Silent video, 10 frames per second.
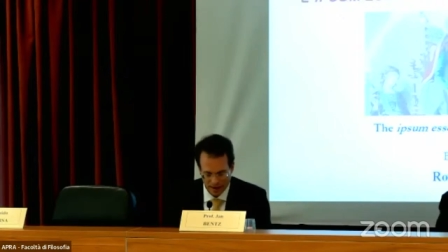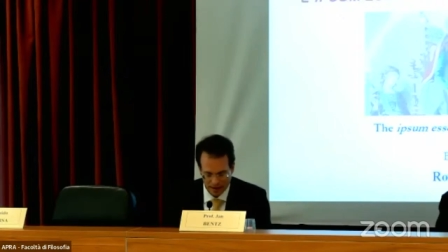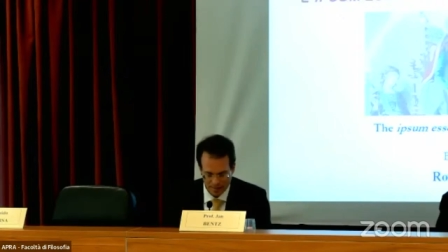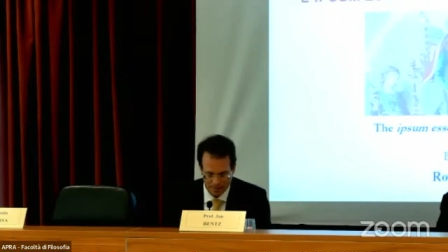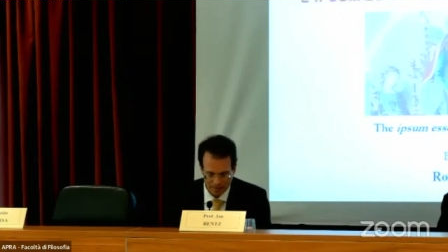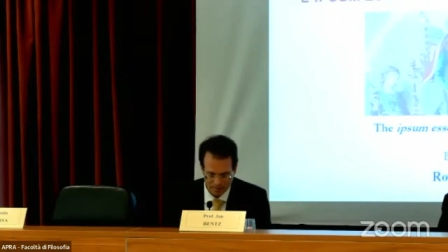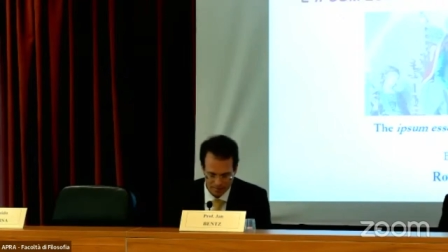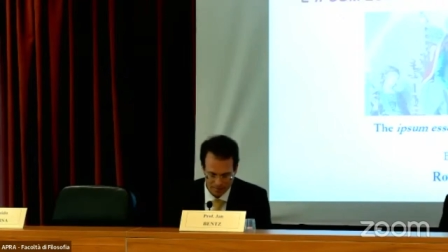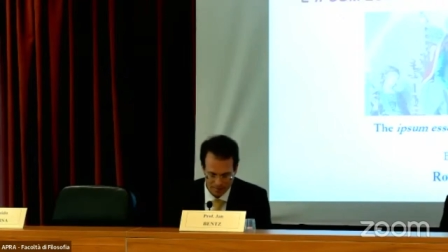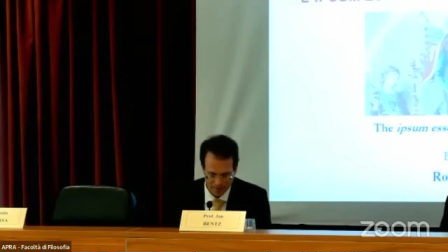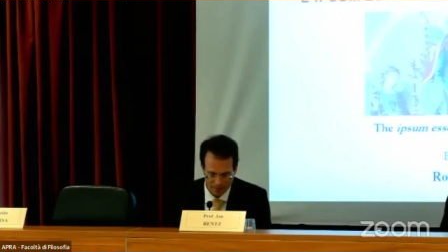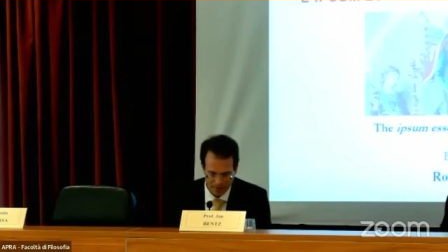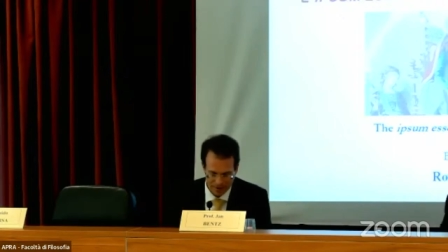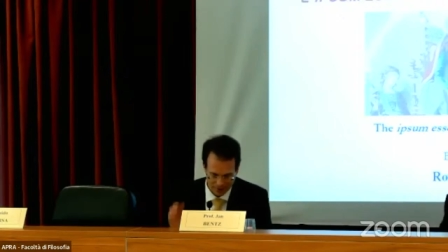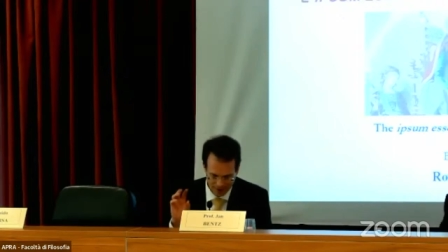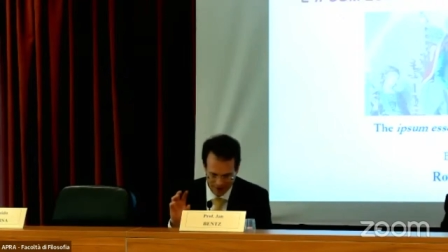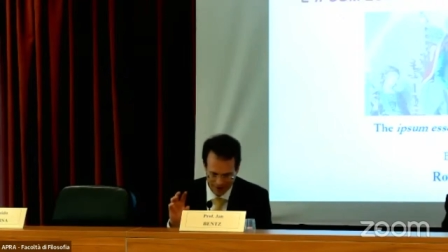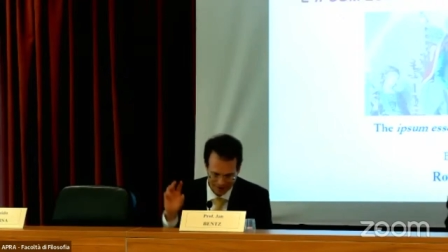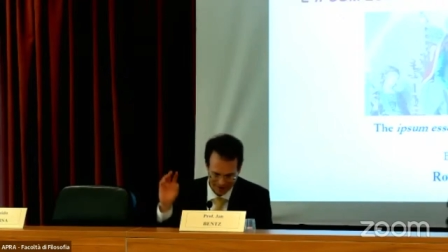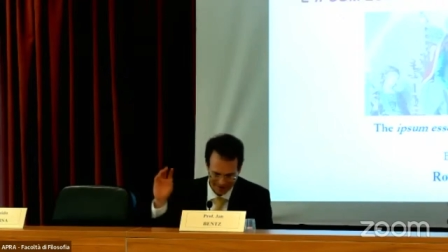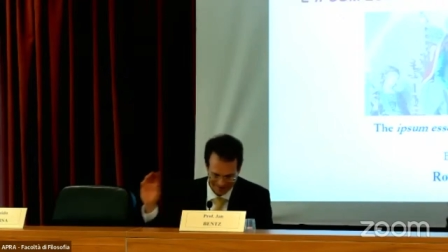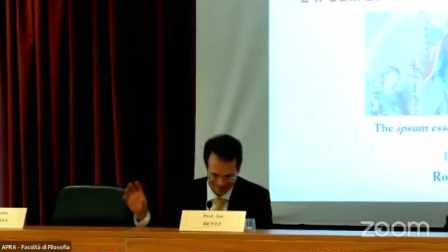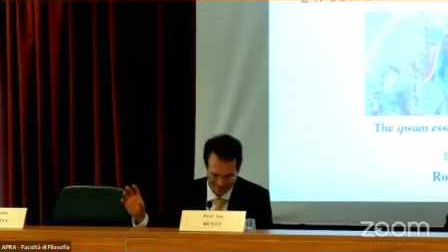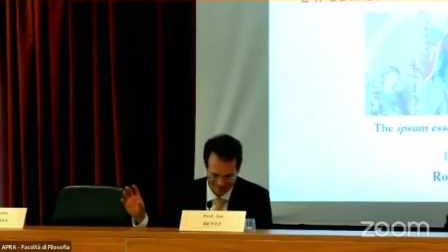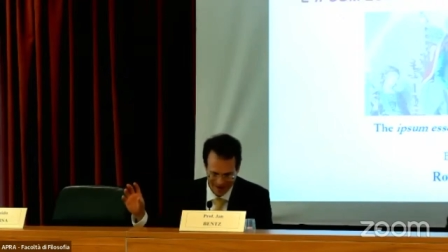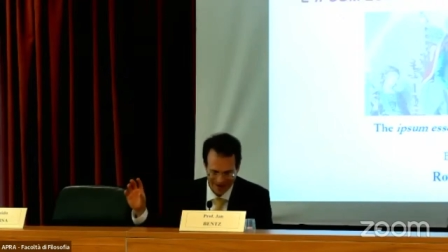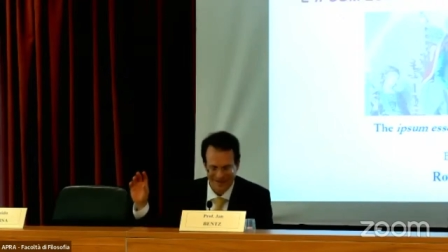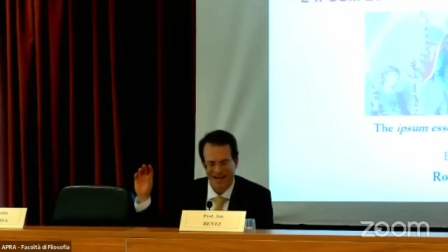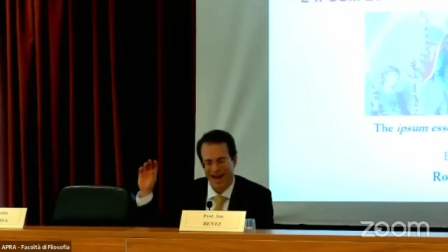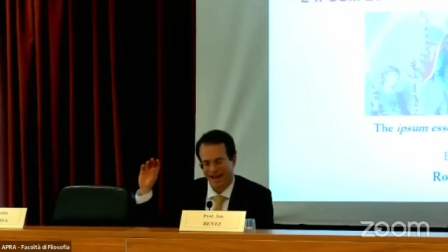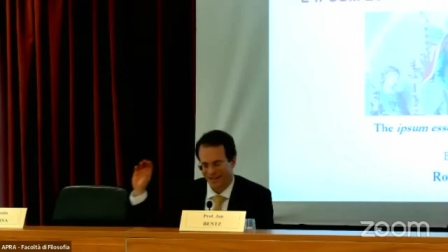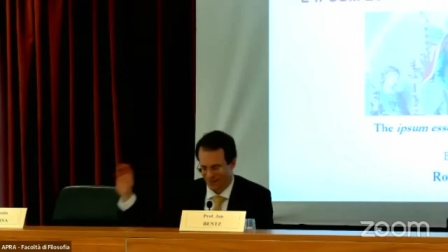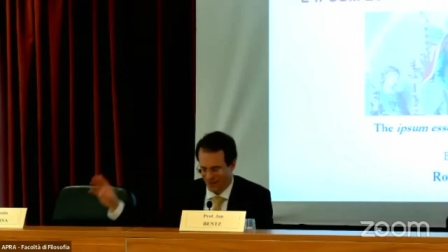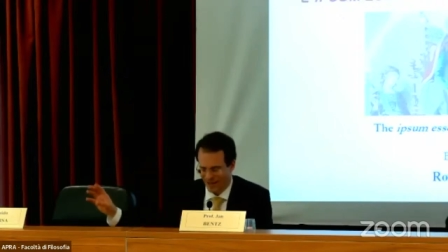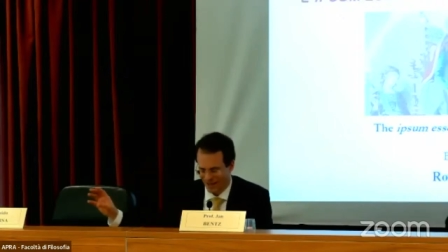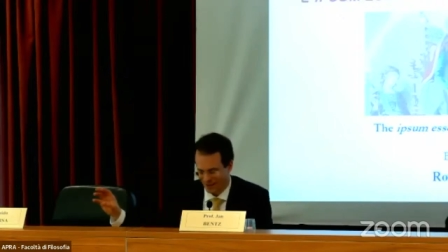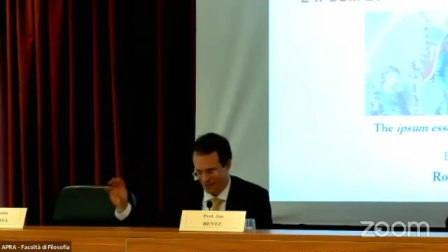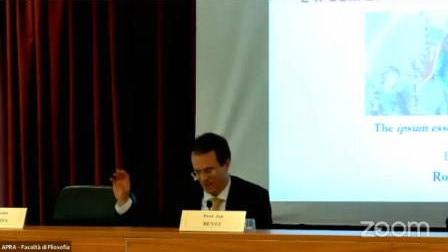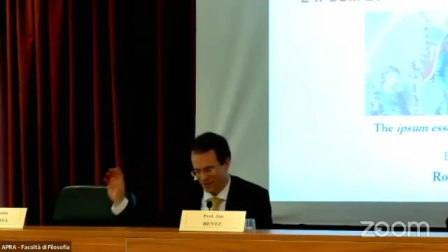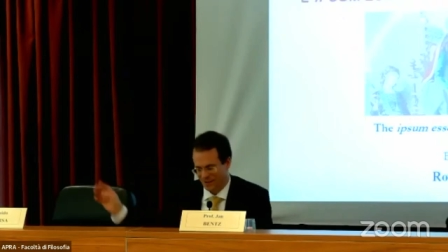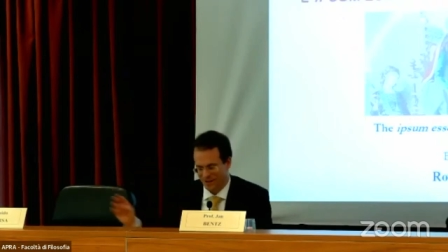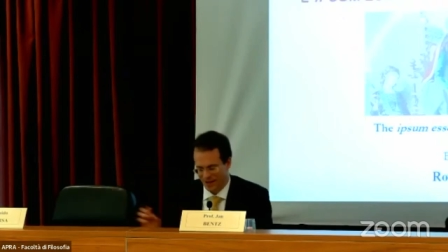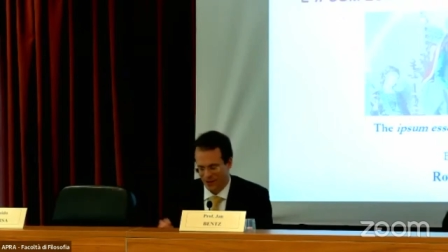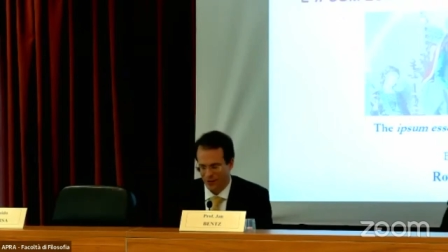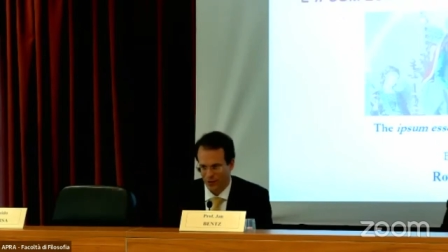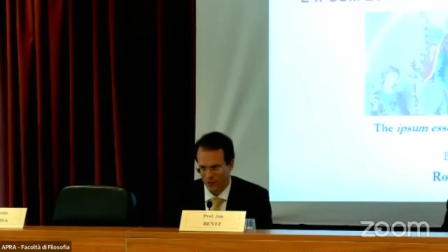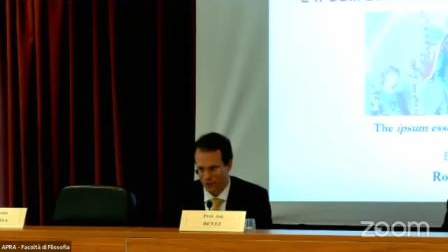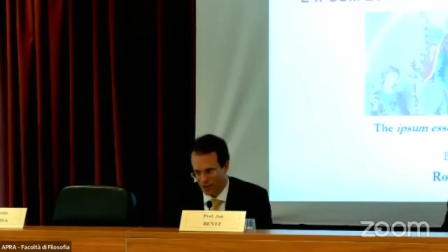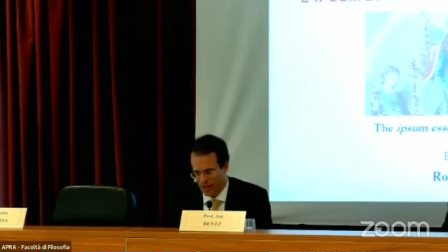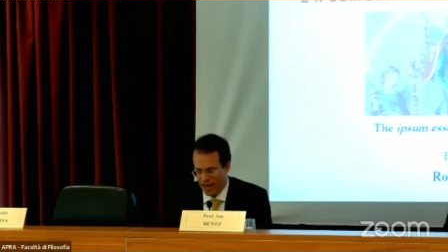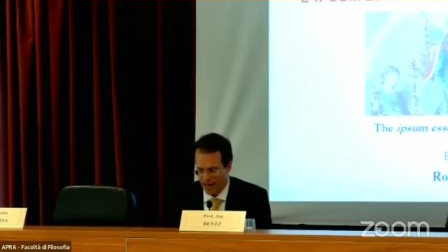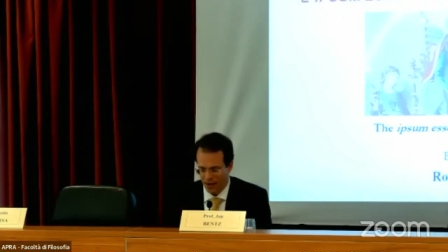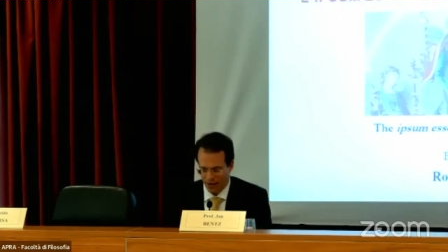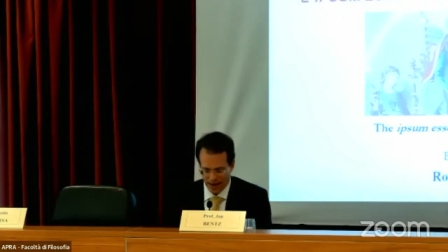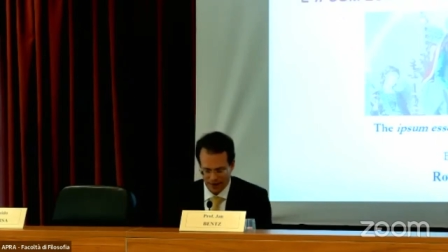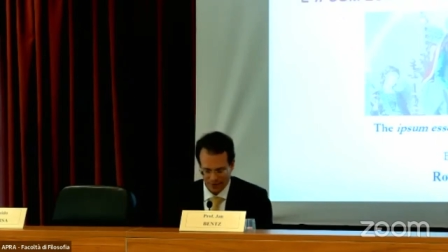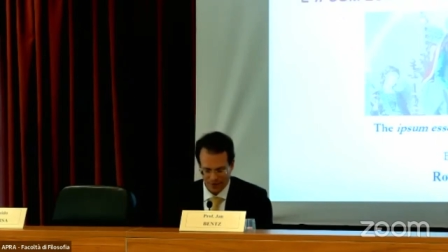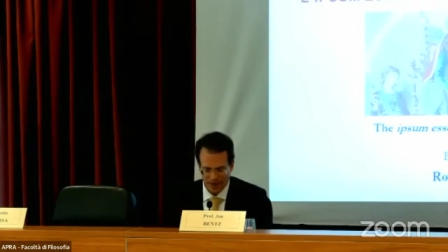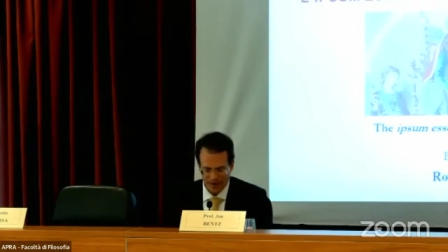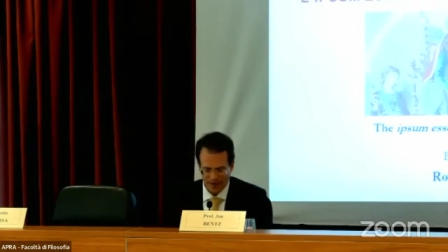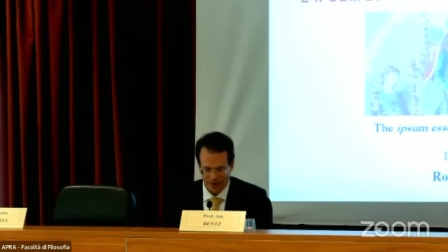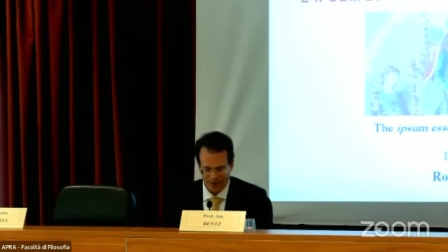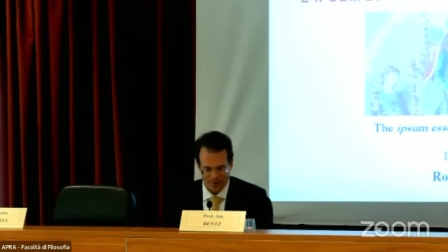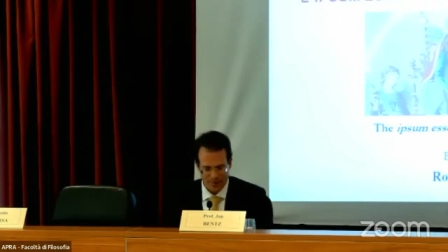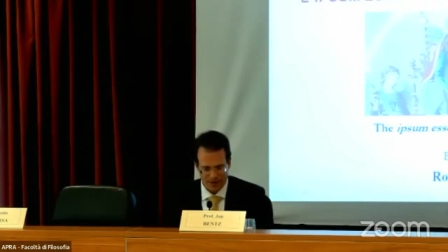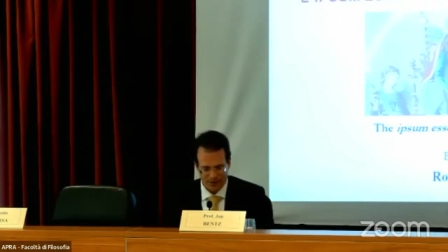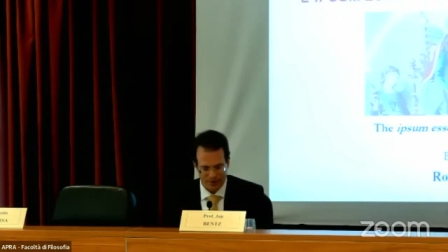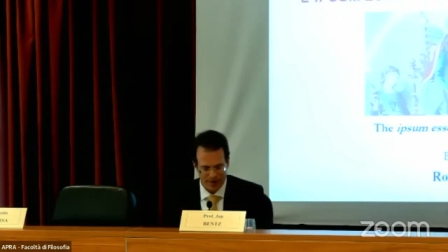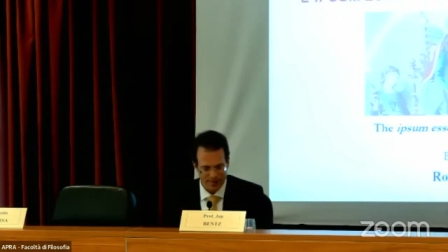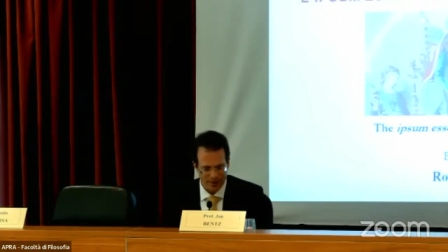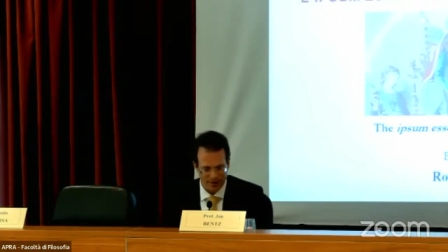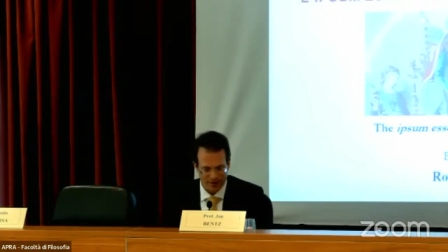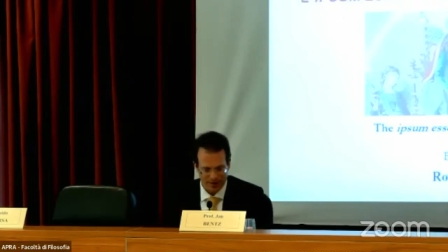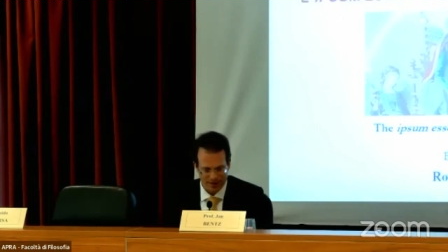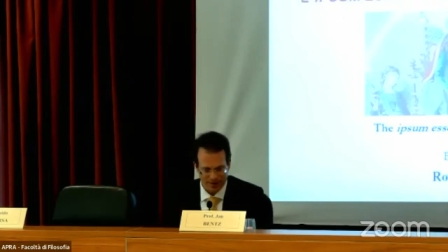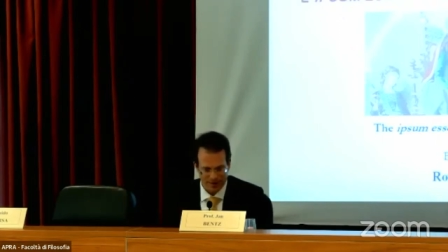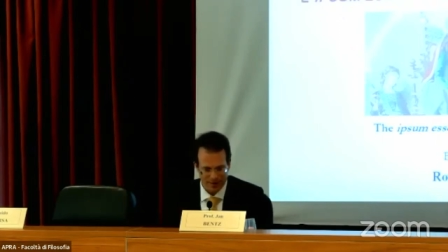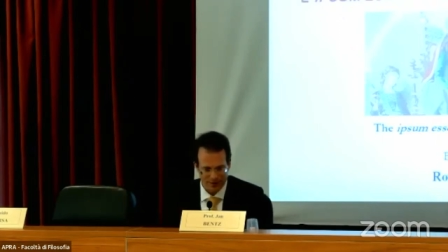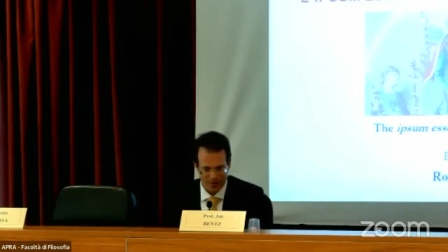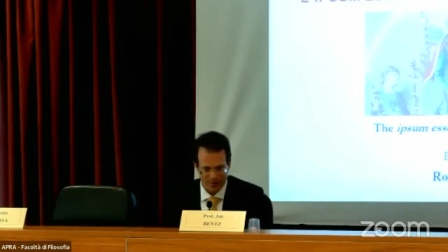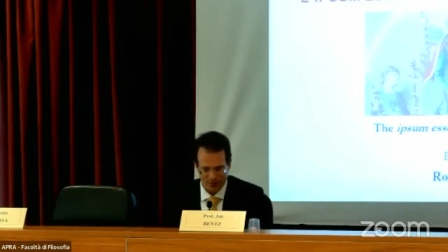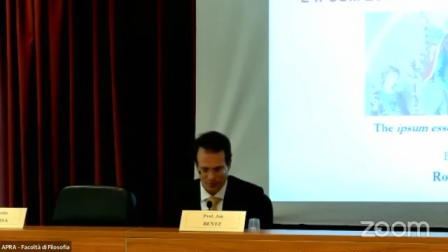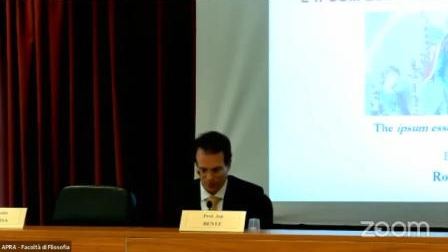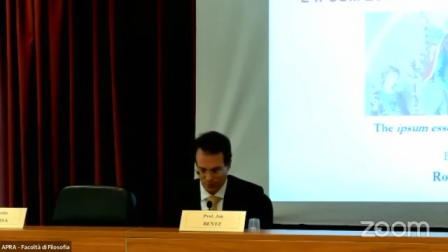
Um, metaphysics, being as act, being as subsistence, and a conclusion. Now, I have to say that there's much to say about uh, Siewerth, so I